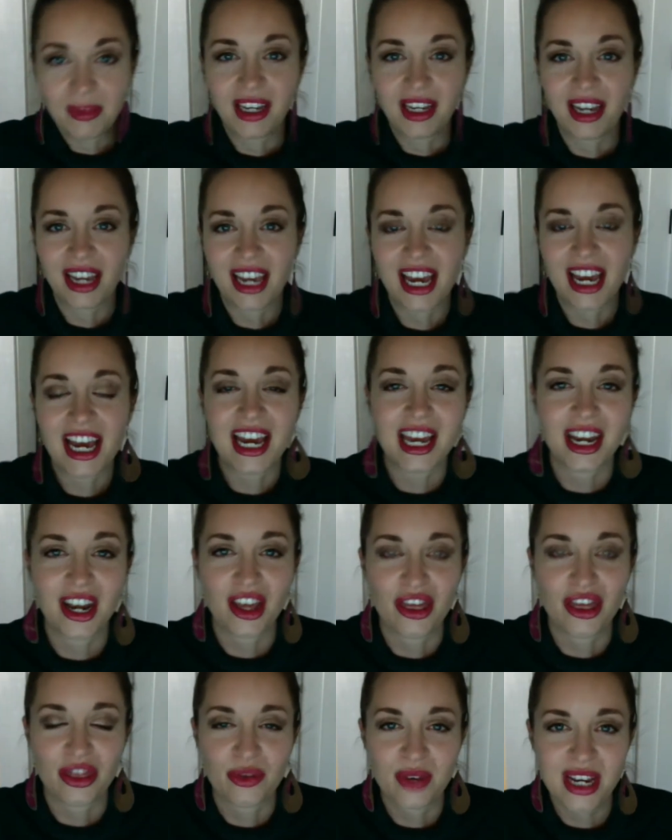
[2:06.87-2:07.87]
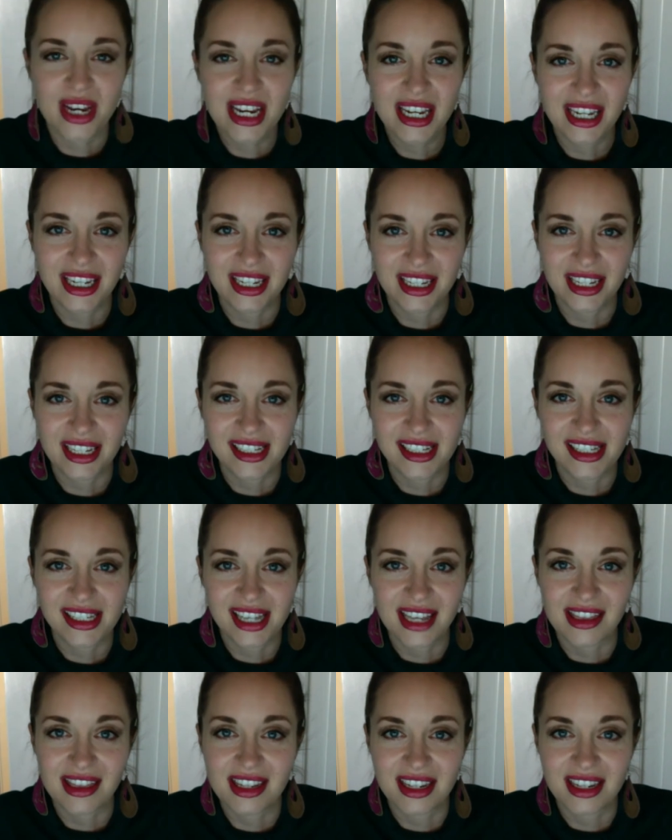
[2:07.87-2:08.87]
I had 3 kids at
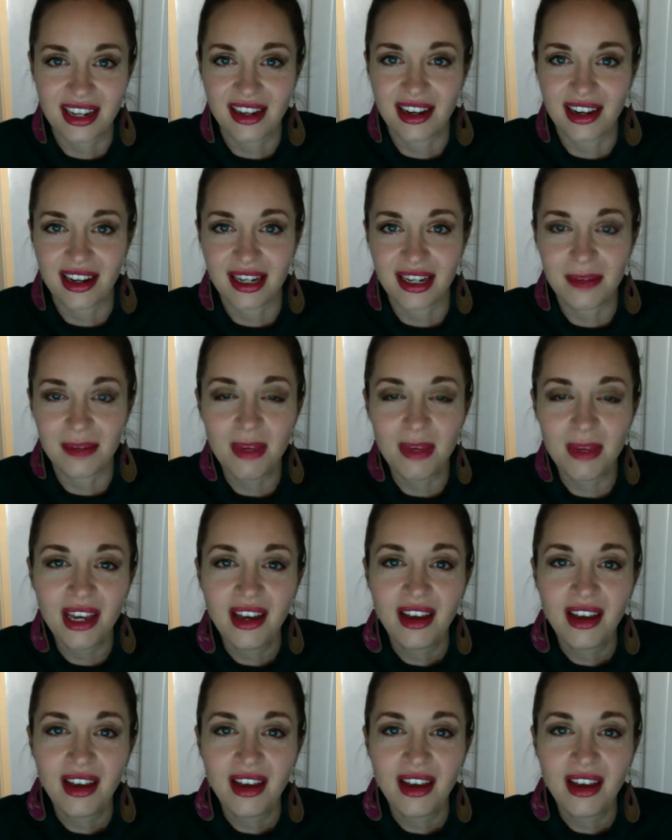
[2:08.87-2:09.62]
the time.